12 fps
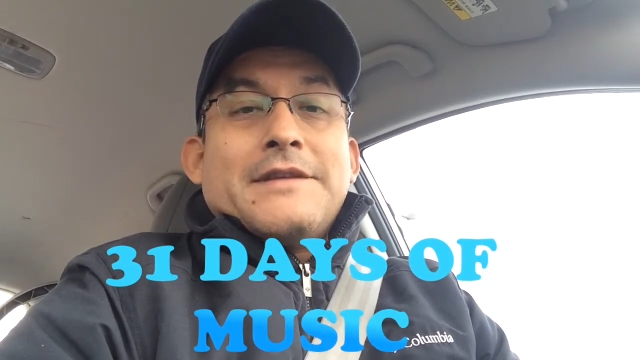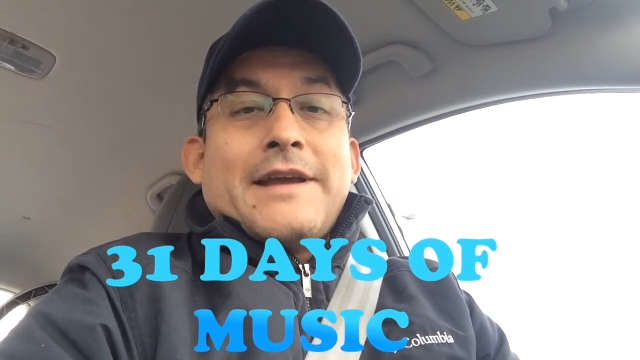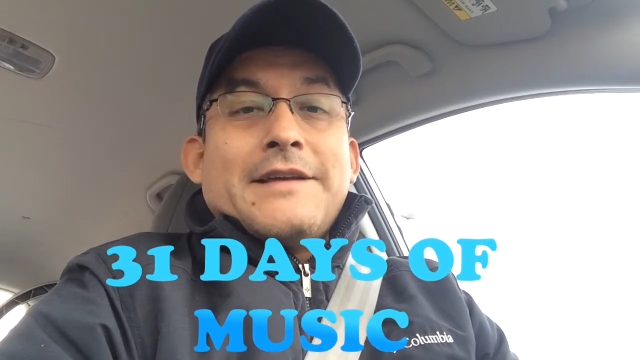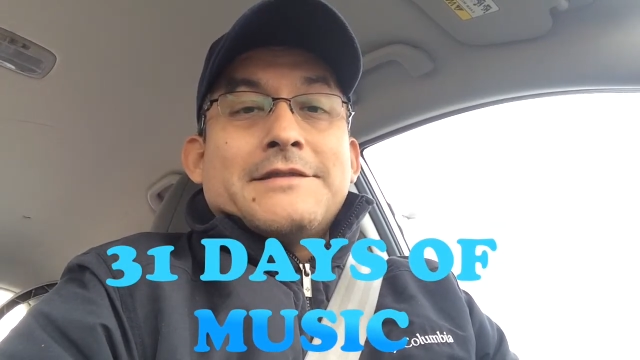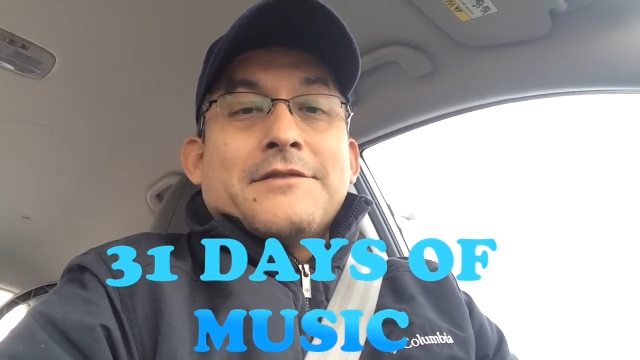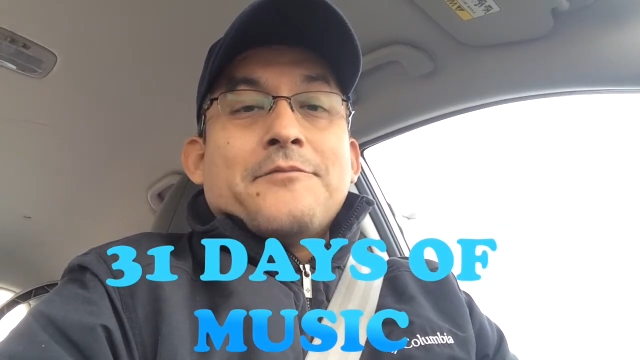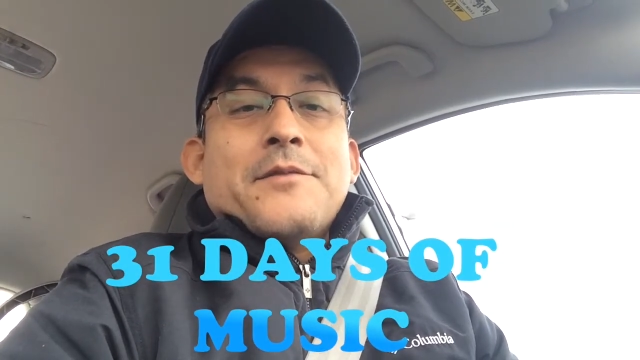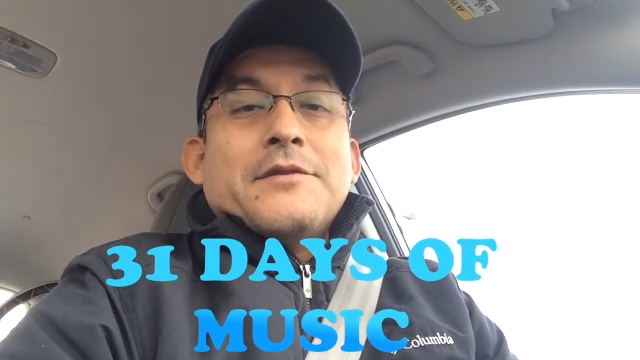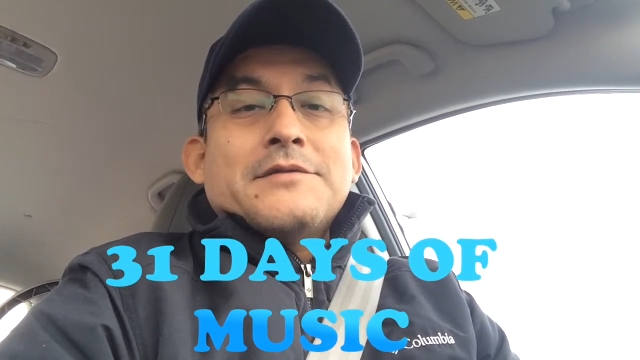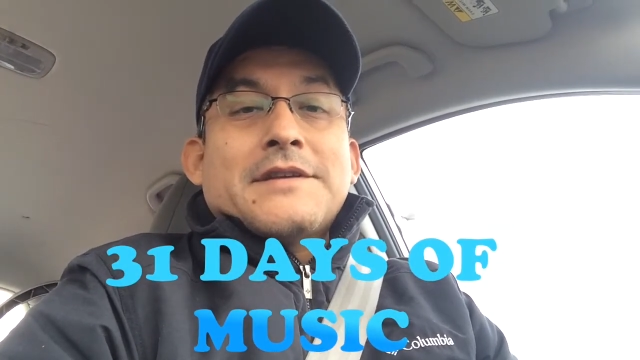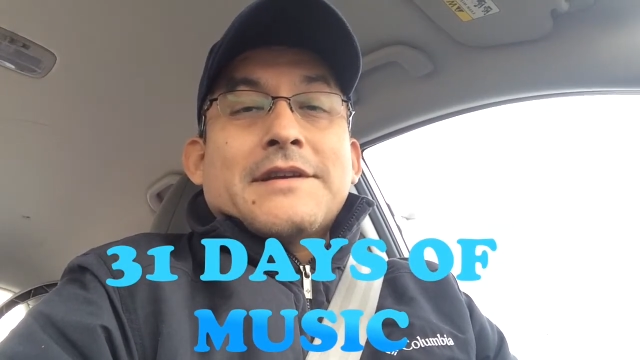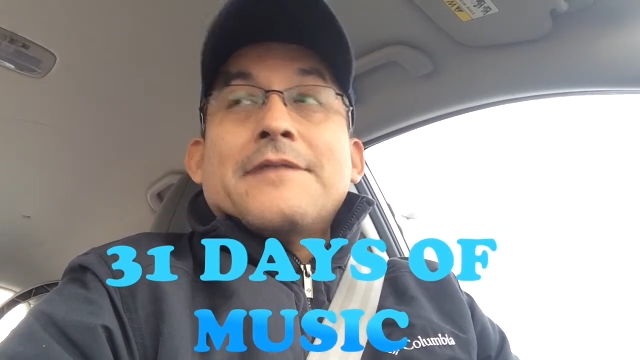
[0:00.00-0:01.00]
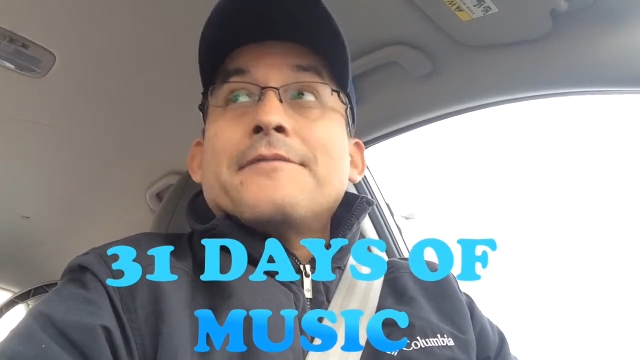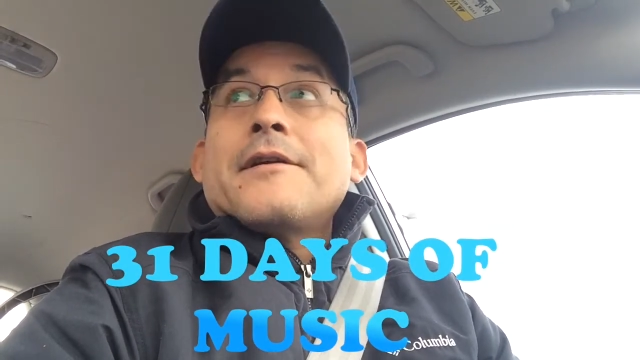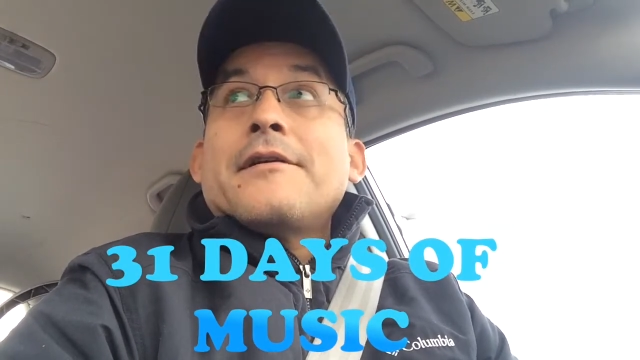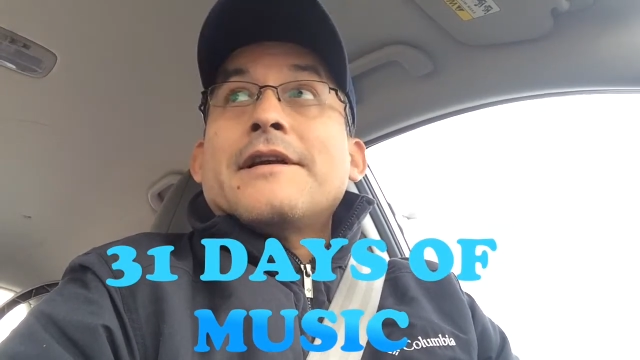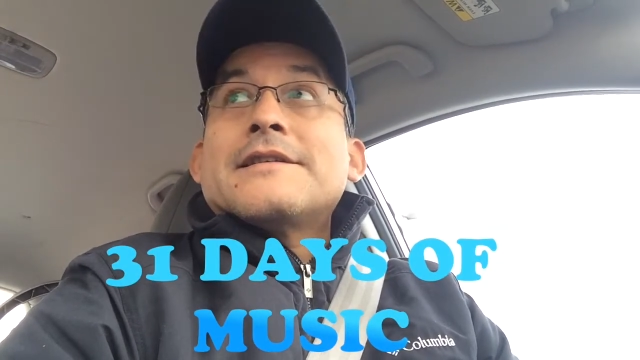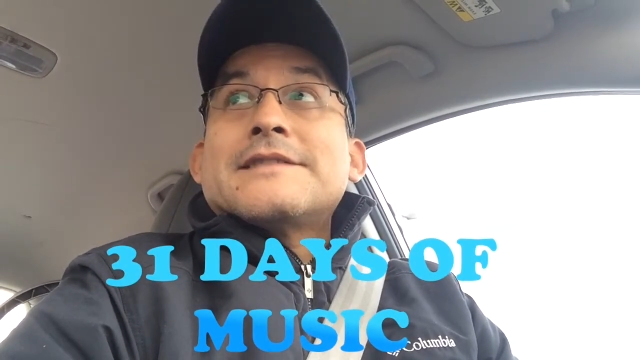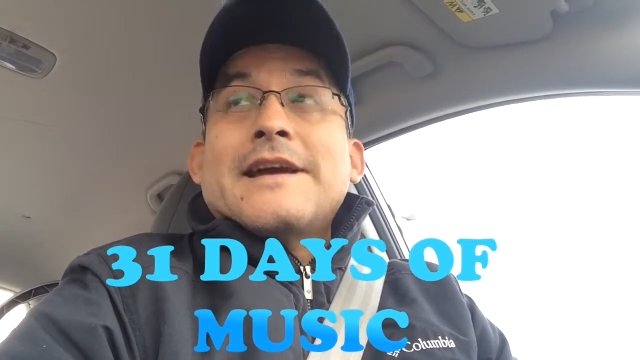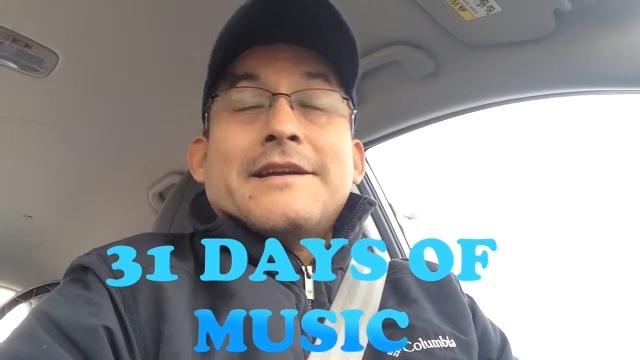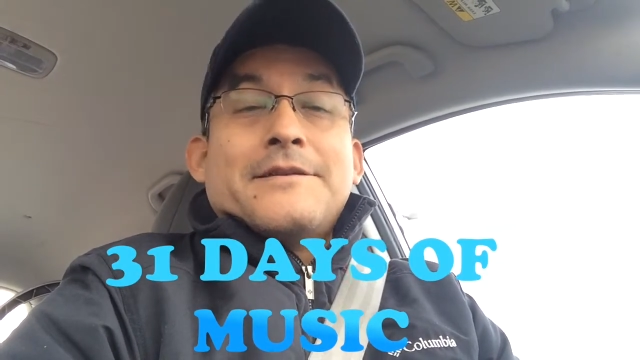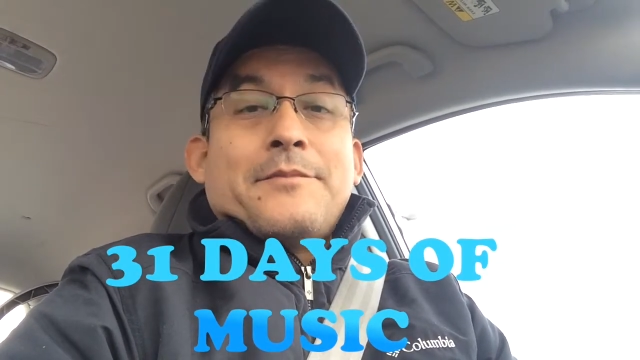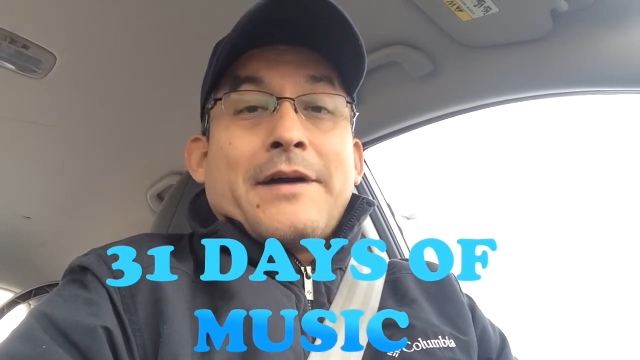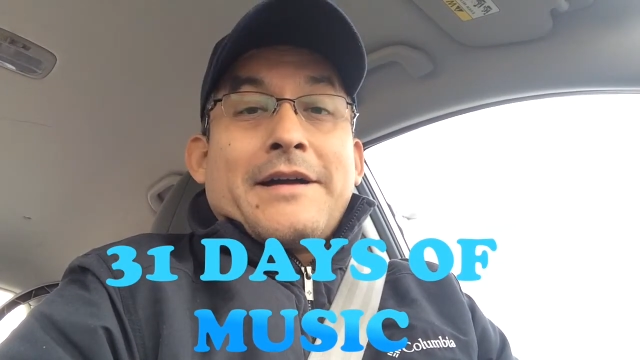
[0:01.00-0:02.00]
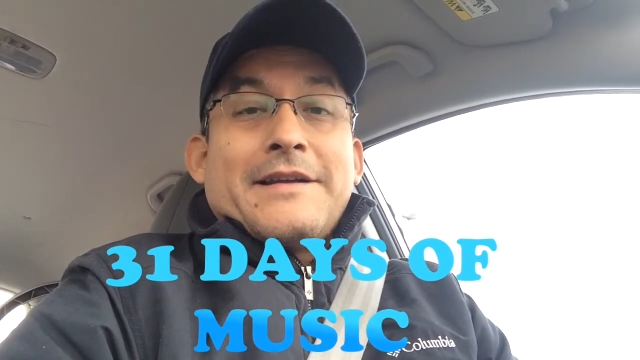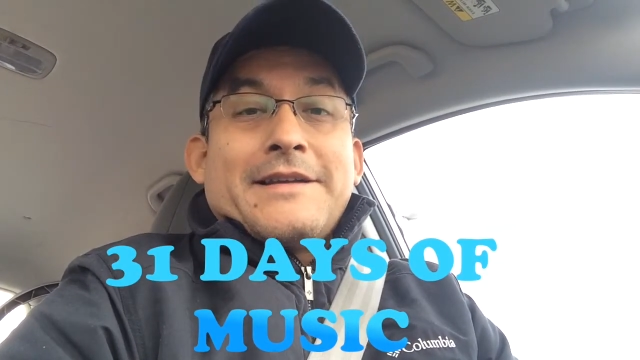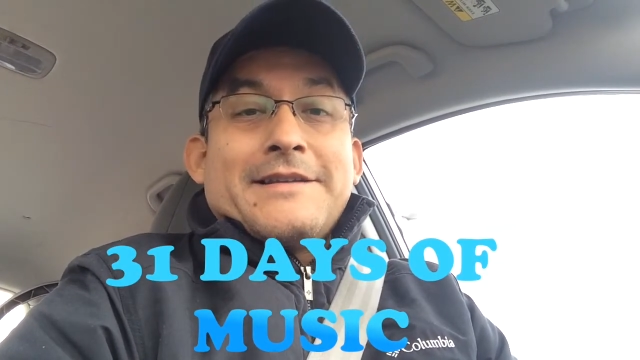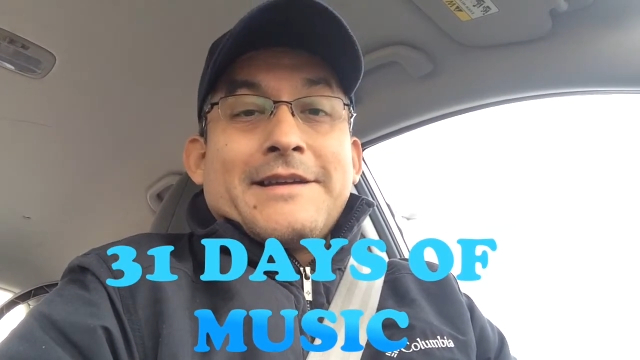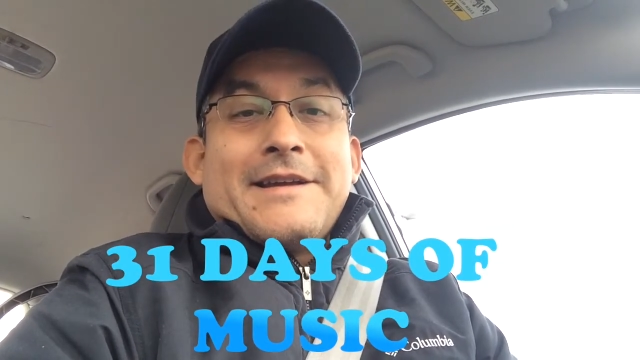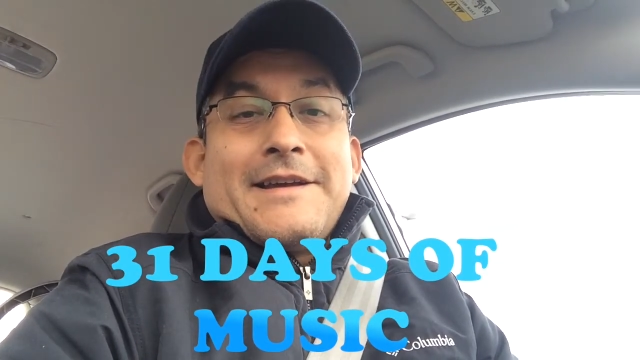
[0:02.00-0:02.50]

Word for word: days of music. I'm very excited about it.